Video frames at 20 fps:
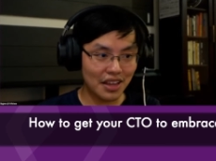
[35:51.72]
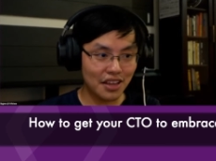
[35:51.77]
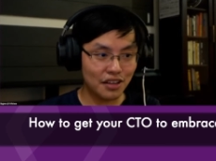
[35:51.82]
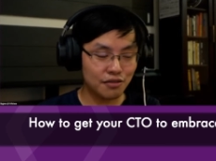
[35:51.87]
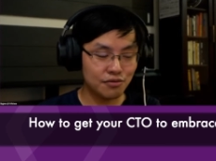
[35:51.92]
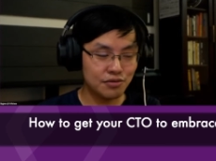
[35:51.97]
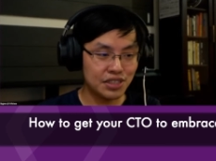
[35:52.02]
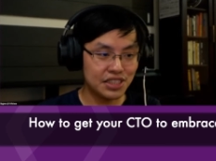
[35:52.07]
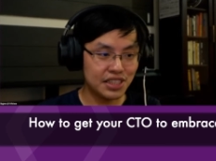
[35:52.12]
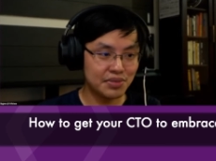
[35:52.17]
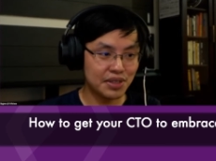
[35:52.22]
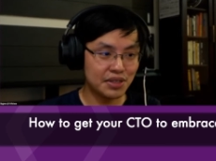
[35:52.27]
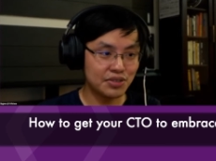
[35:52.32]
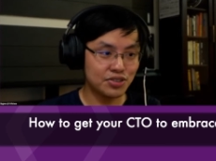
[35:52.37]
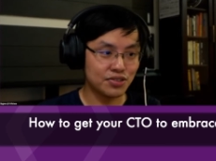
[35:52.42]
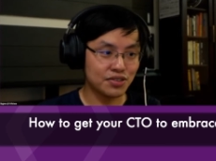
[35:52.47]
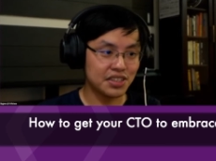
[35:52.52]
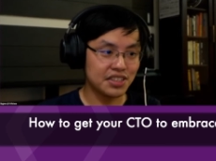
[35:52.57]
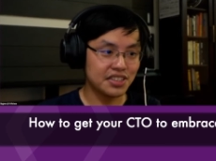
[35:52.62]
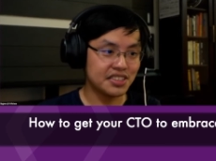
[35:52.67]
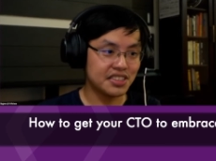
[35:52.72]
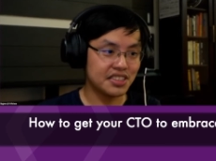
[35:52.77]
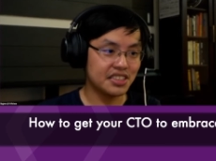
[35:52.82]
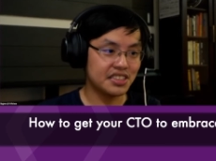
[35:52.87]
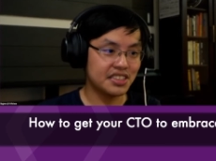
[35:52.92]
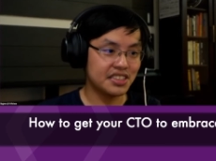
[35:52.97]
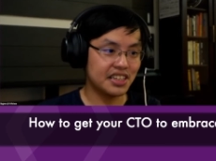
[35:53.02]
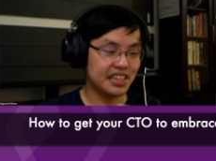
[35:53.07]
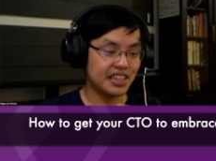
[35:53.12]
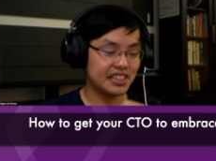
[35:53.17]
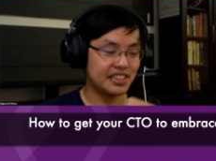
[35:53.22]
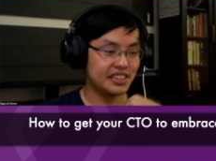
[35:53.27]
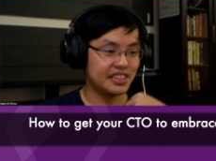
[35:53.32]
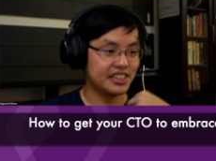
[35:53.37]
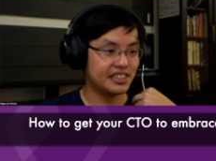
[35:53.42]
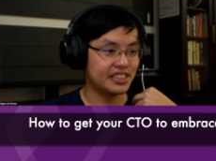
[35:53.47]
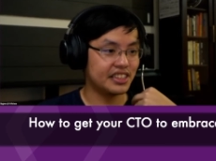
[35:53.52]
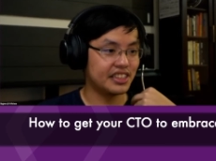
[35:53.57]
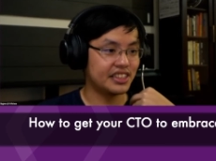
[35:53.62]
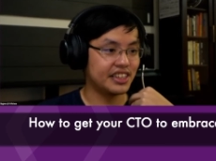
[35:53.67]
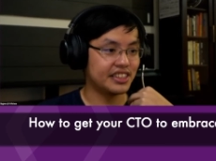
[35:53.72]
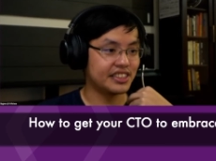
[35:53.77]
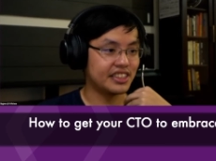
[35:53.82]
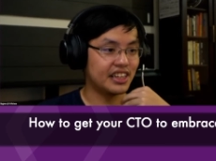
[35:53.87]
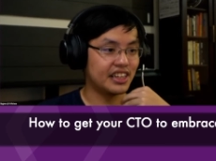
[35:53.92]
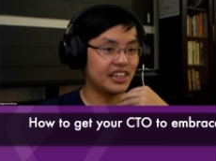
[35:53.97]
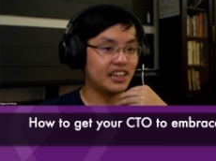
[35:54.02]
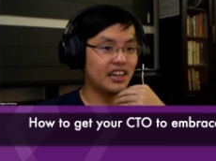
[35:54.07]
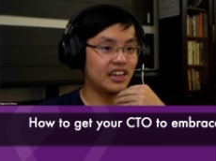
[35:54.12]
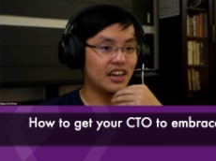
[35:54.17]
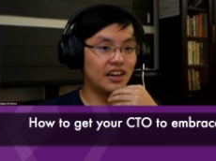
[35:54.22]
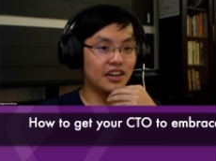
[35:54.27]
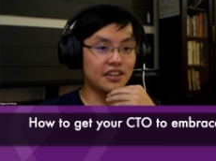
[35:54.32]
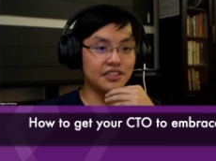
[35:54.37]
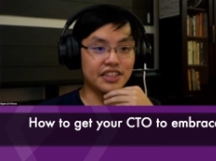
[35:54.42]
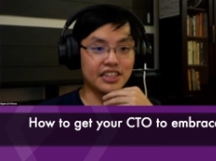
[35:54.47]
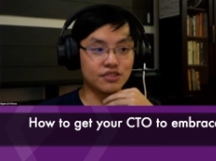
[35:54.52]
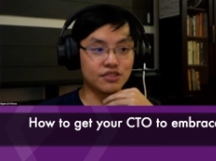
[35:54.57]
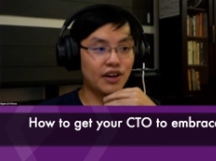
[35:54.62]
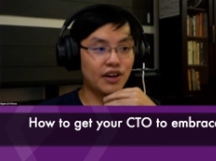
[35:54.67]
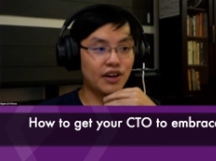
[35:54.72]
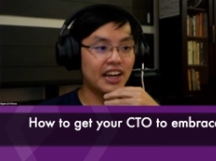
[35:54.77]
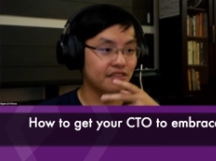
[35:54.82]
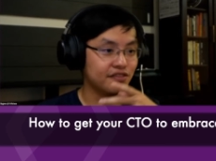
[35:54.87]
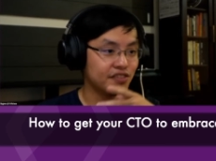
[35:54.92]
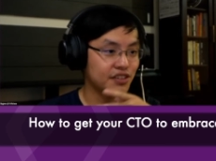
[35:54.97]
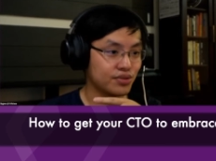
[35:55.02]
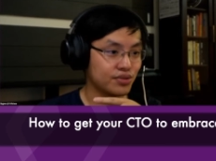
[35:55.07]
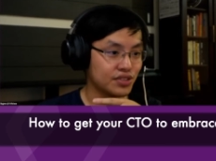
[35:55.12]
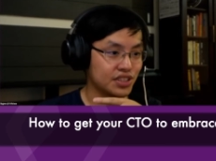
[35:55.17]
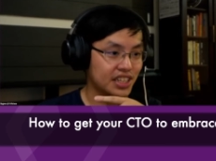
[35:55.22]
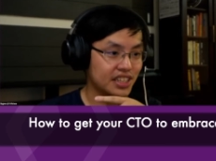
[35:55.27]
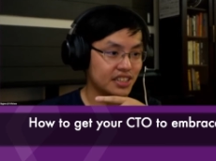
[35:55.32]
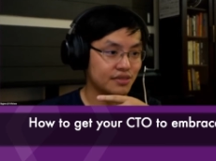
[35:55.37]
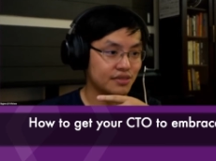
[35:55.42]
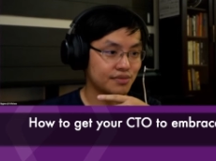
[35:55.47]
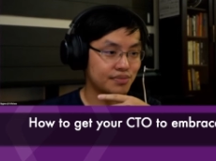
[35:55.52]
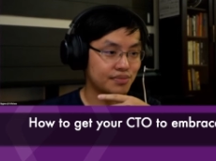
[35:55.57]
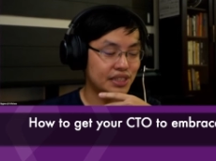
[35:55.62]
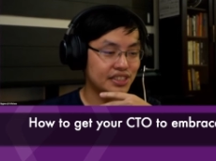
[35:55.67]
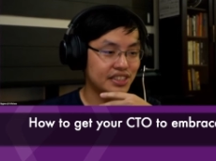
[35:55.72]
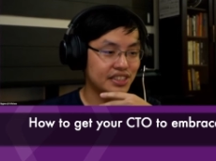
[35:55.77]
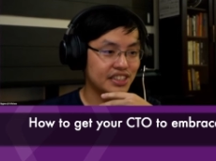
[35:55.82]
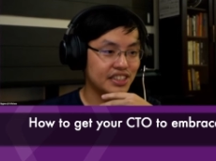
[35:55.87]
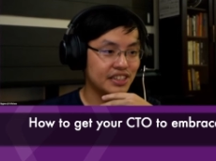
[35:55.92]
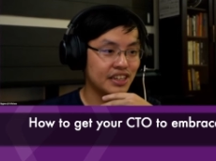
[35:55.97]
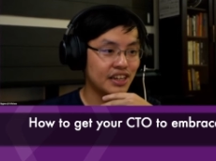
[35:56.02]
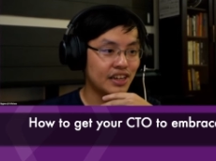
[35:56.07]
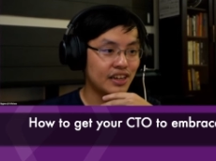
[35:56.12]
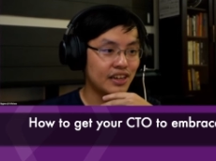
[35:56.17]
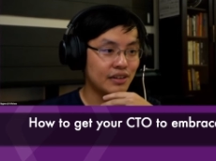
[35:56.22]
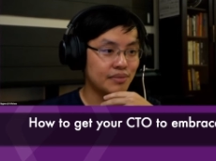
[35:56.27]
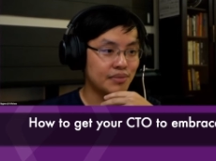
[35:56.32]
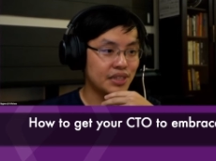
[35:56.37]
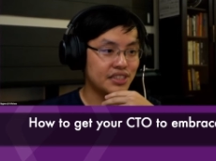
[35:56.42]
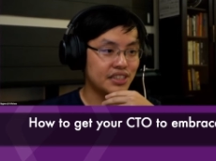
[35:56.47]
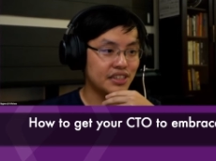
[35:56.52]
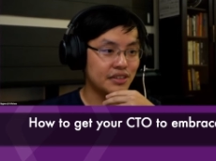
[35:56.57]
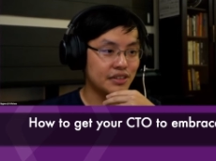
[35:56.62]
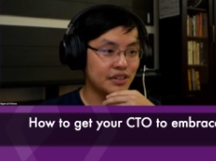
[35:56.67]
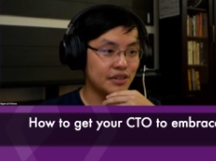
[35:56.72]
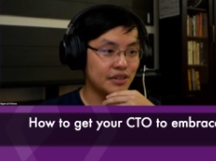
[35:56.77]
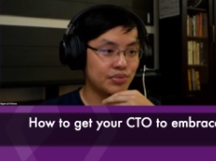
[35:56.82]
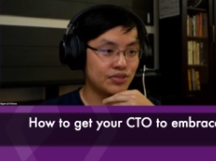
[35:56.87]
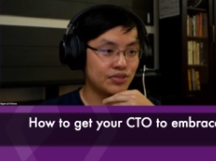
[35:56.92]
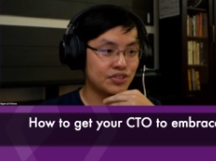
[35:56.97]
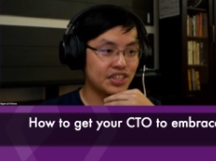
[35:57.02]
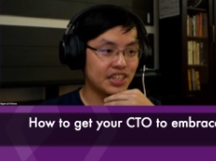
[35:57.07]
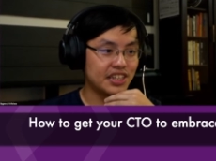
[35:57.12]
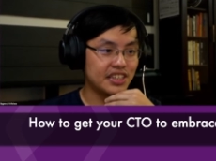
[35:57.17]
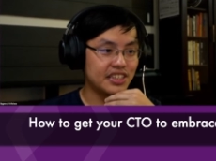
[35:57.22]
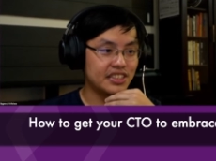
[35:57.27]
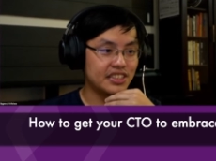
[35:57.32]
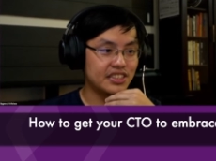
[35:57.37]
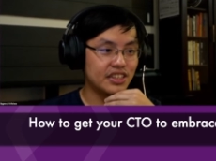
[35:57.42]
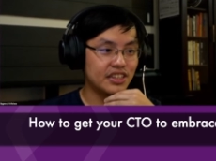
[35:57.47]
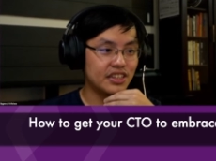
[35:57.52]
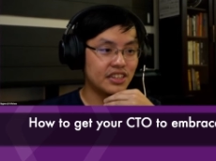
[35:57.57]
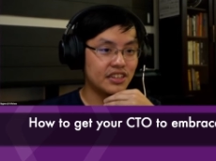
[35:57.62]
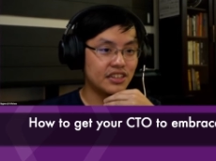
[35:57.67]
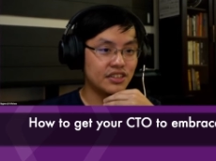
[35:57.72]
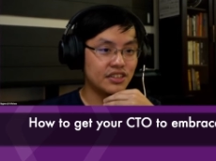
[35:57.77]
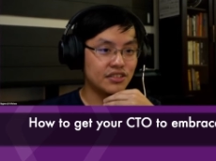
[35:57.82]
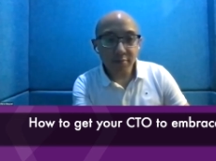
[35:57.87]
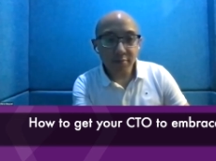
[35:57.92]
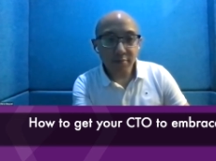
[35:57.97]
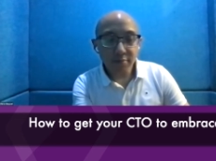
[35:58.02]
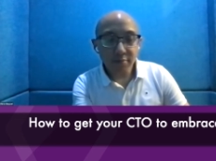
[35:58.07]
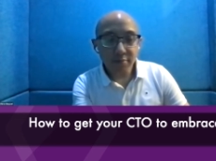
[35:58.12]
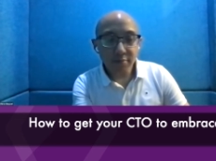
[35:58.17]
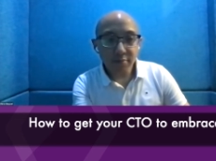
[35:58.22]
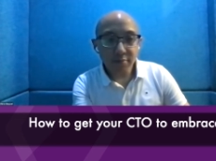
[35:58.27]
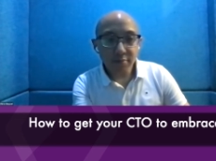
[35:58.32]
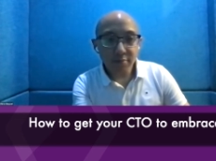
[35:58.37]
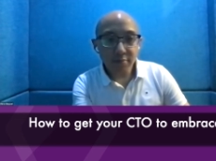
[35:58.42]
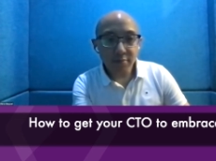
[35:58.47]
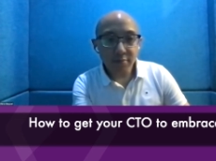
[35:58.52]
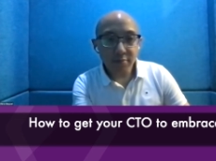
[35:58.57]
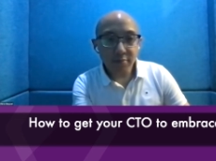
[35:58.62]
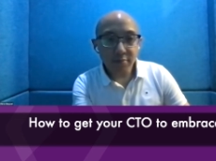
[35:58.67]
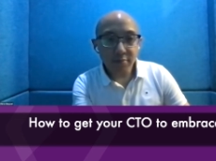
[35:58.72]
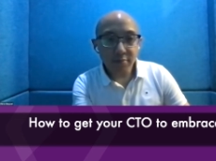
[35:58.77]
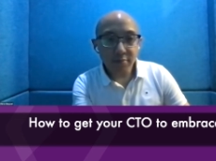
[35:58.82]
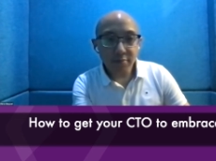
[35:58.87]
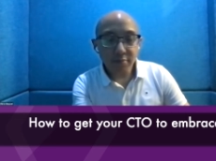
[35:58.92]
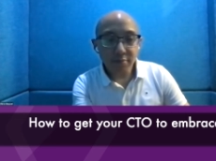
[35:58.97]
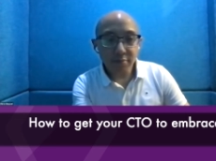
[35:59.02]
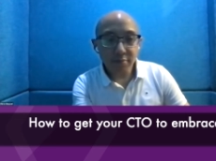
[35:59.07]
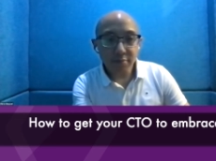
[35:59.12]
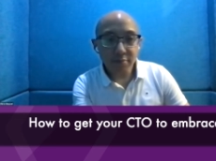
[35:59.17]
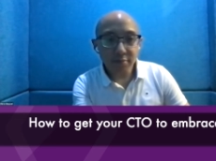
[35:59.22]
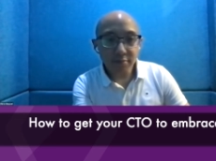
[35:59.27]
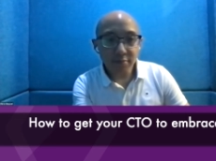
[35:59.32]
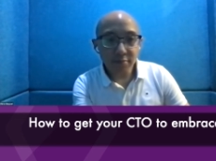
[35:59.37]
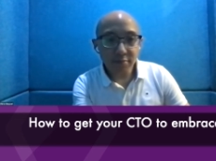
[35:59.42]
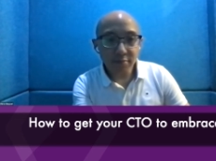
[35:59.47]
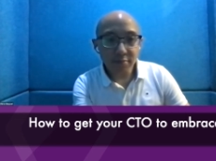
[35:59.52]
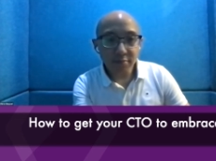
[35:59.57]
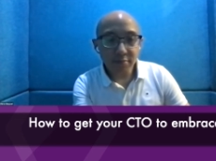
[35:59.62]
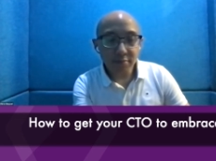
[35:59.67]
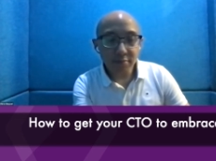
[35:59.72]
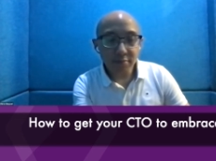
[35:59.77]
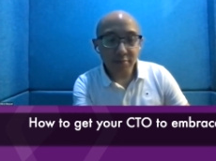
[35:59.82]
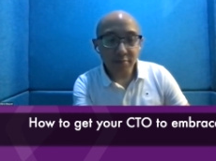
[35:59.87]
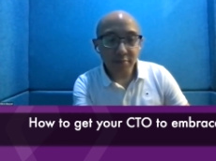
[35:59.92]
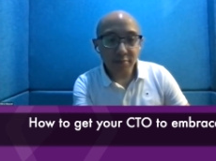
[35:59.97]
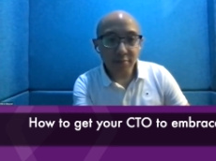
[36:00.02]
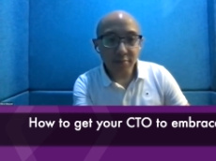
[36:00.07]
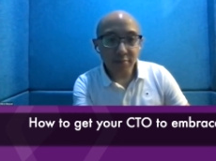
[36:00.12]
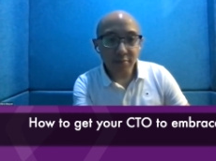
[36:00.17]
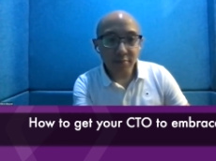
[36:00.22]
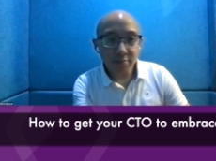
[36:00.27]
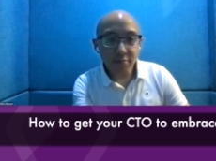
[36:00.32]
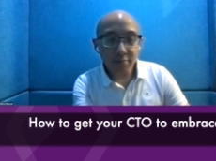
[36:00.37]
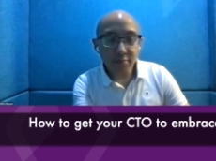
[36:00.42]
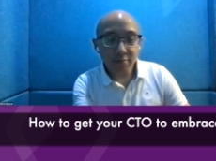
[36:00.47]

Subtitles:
we sometimes jokingly say that there's white elephant projects. Basically the project is created by someone who comes